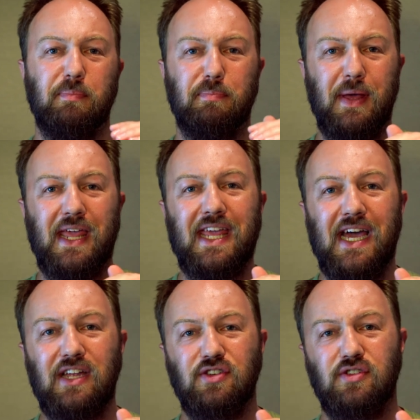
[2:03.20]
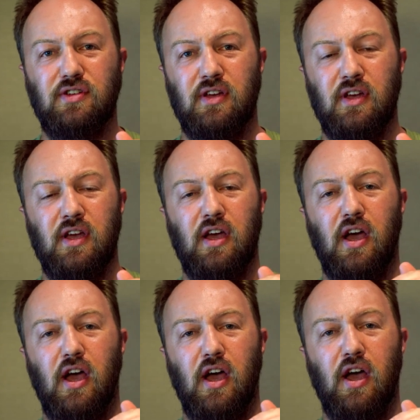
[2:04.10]
the pH
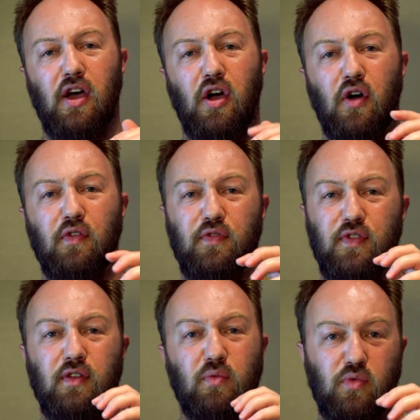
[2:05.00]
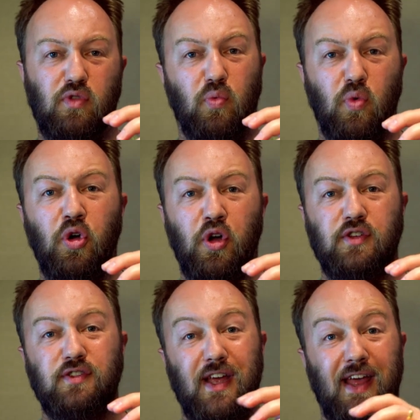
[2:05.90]
uh, of the, the
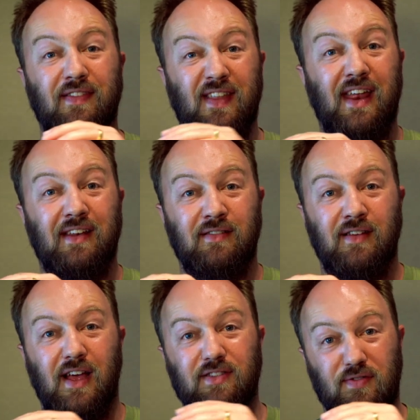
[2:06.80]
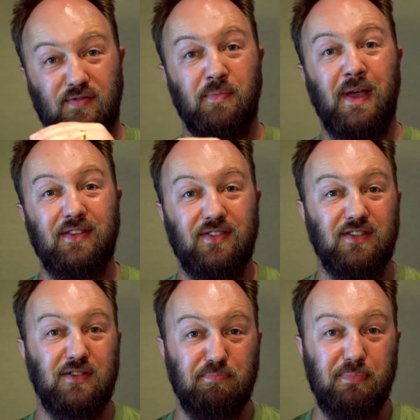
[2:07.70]
wort and then as it ferments
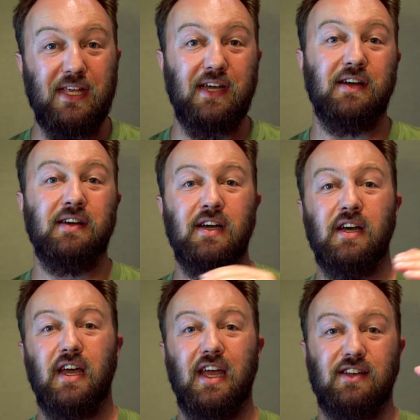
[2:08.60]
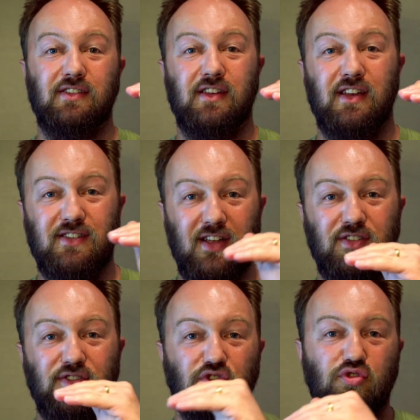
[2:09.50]
into beer, it, it
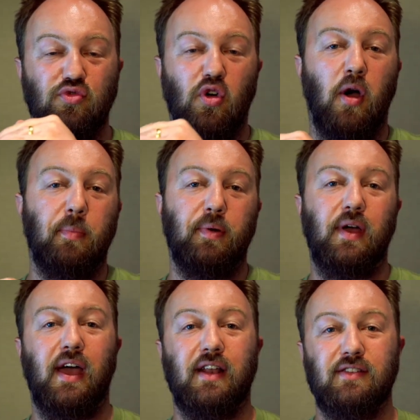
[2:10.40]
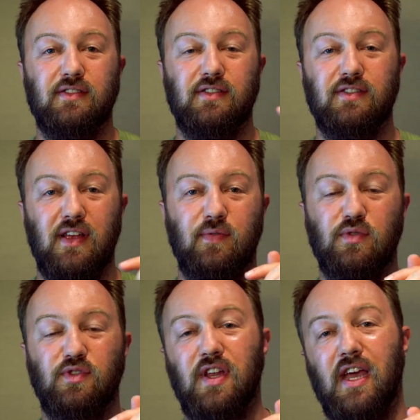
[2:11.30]
does drop at
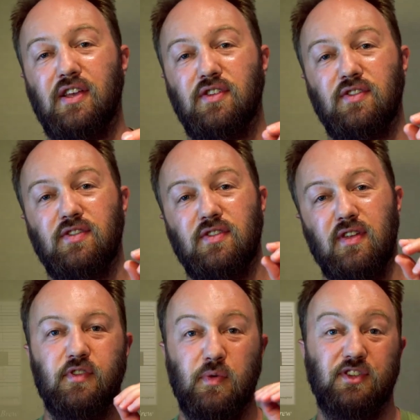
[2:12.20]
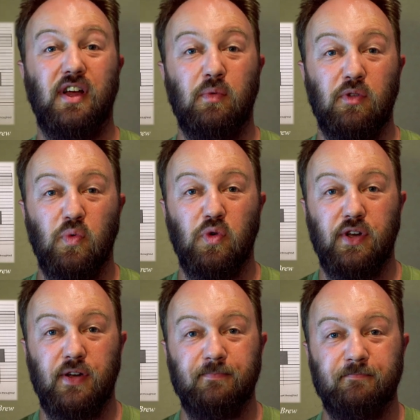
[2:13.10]
several stages. So we start with
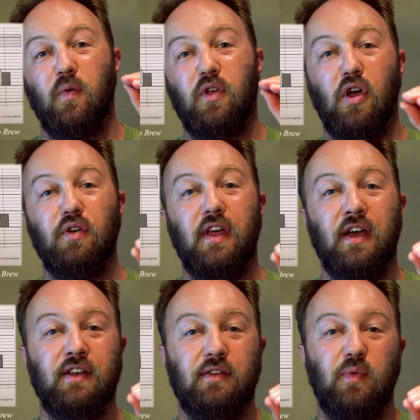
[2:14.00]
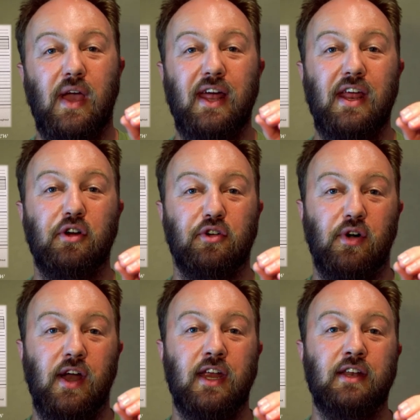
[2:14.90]
water, We go down, We add our
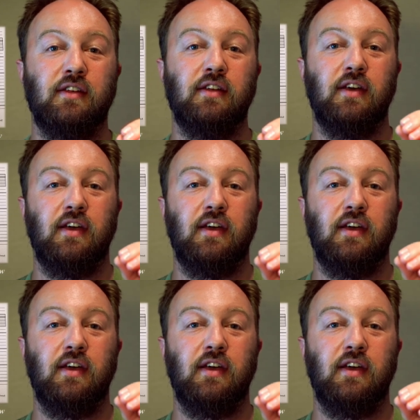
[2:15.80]
grain,